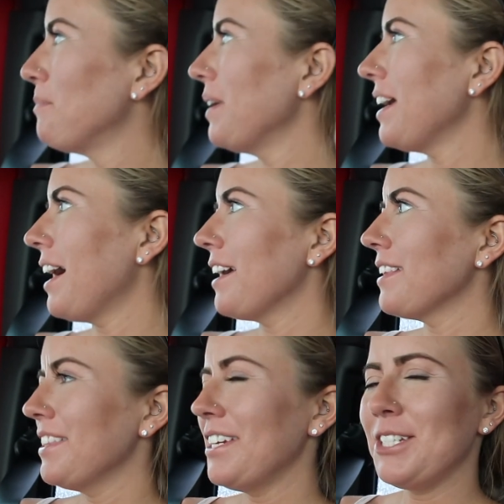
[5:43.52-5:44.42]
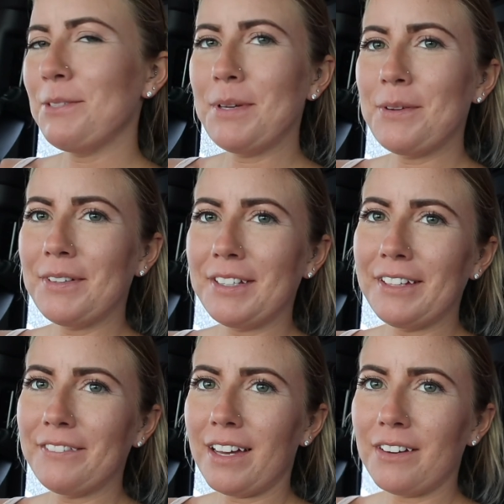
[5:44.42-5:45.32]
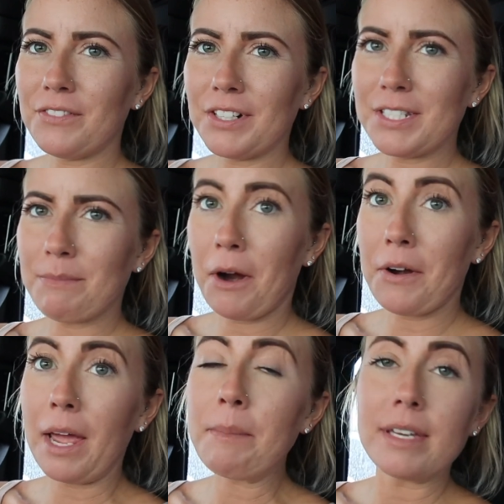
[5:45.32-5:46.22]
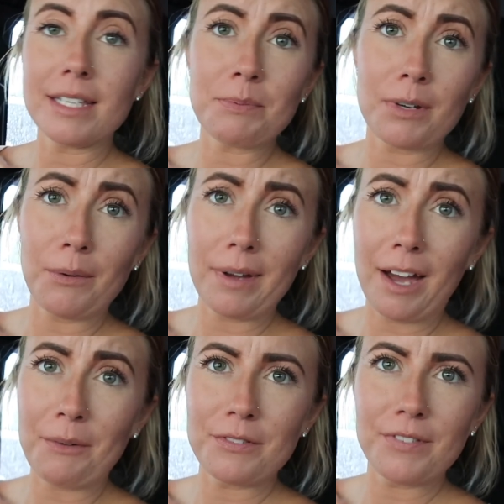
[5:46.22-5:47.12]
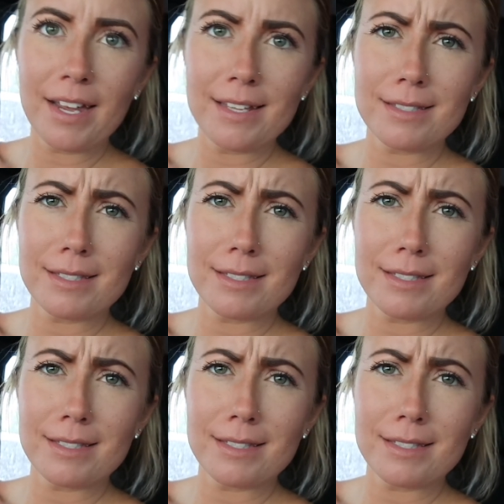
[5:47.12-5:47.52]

But yeah, they should be really fun for tomorrow night because we're going out with friends.